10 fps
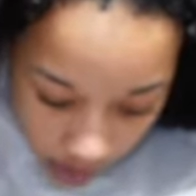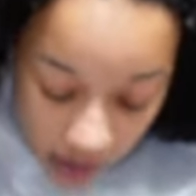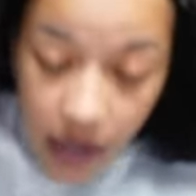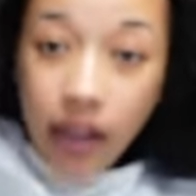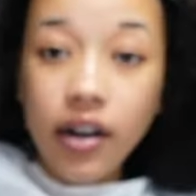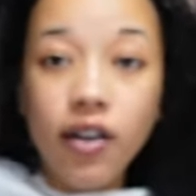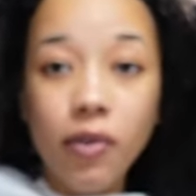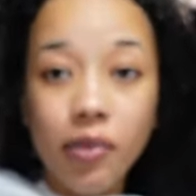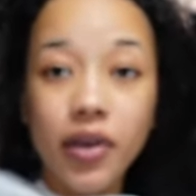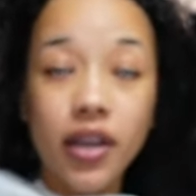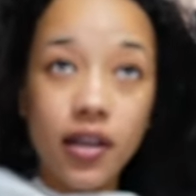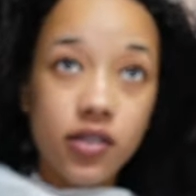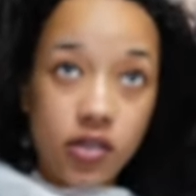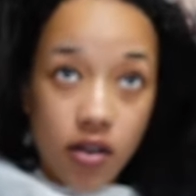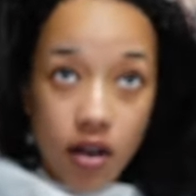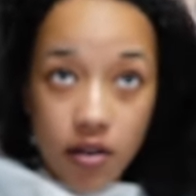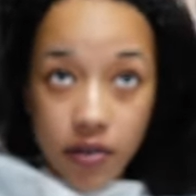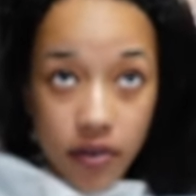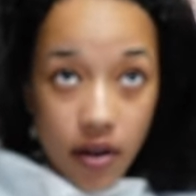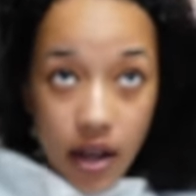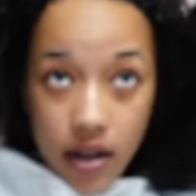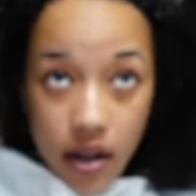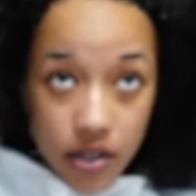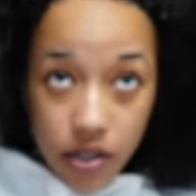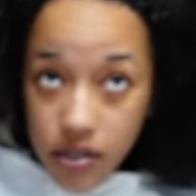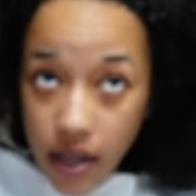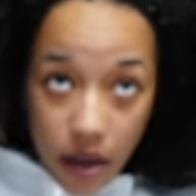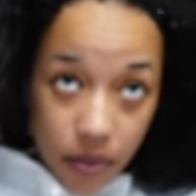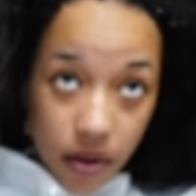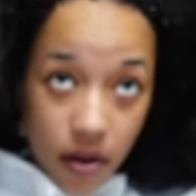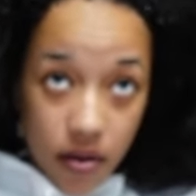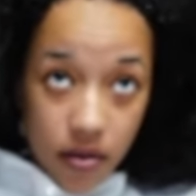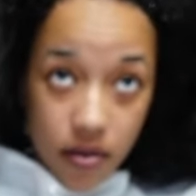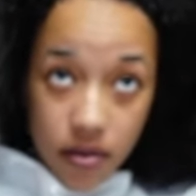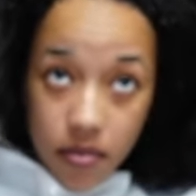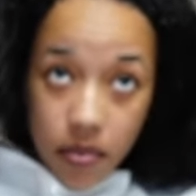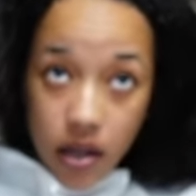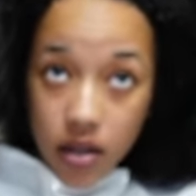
I got it on my pants, y'all. I don't even know how that just happened. Oh my